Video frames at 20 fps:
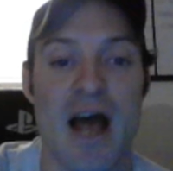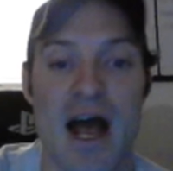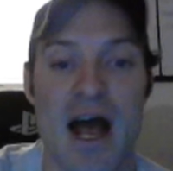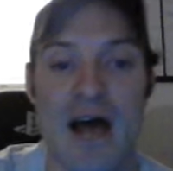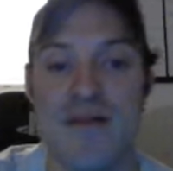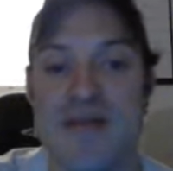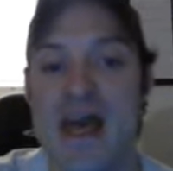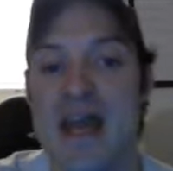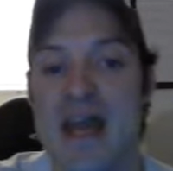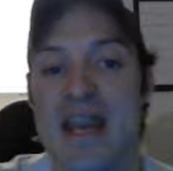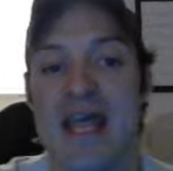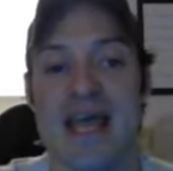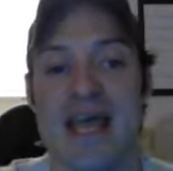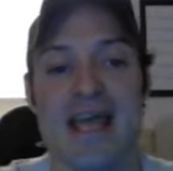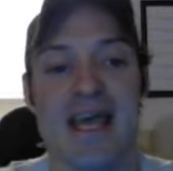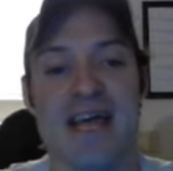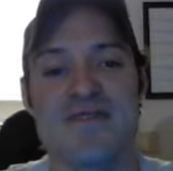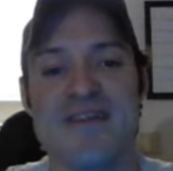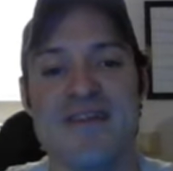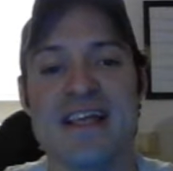then
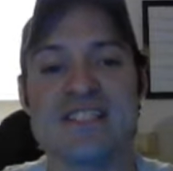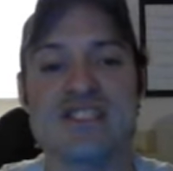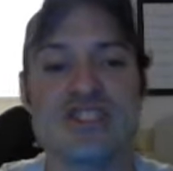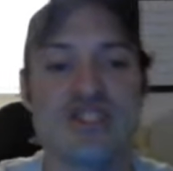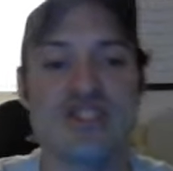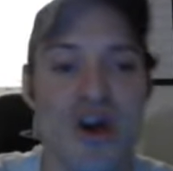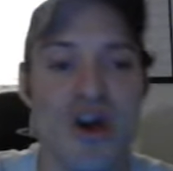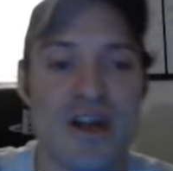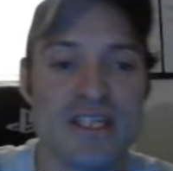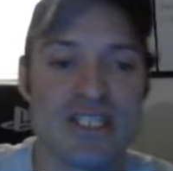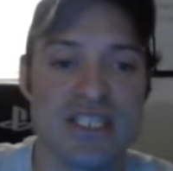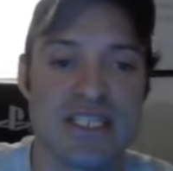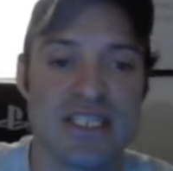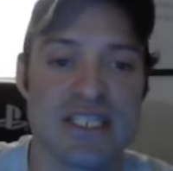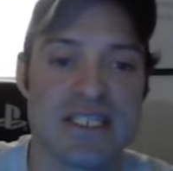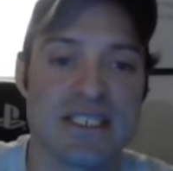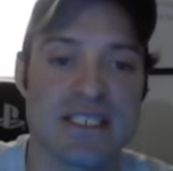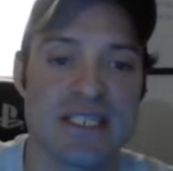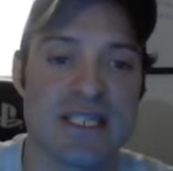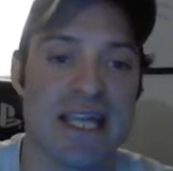Advance and Charge
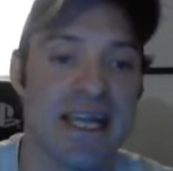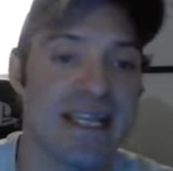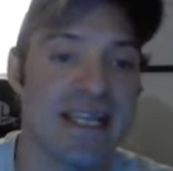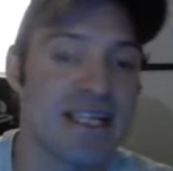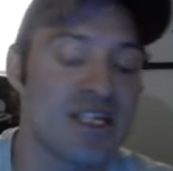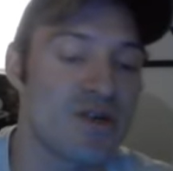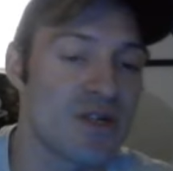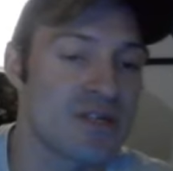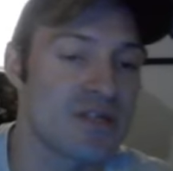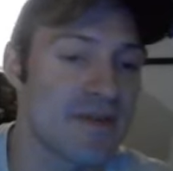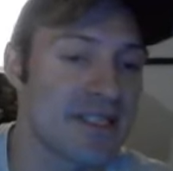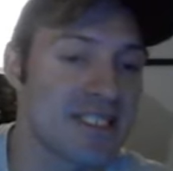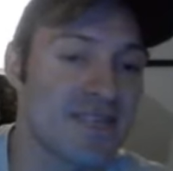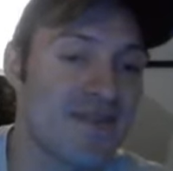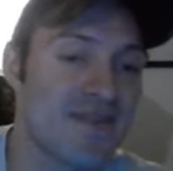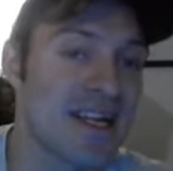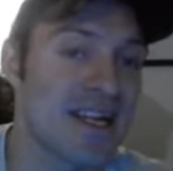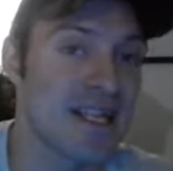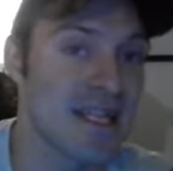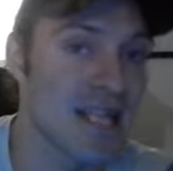is likely too expensive
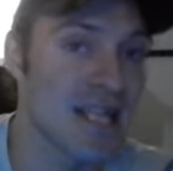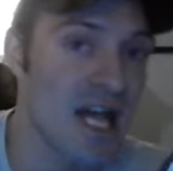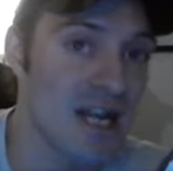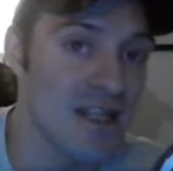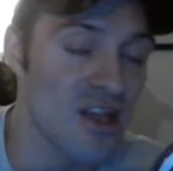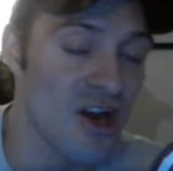in a lot of the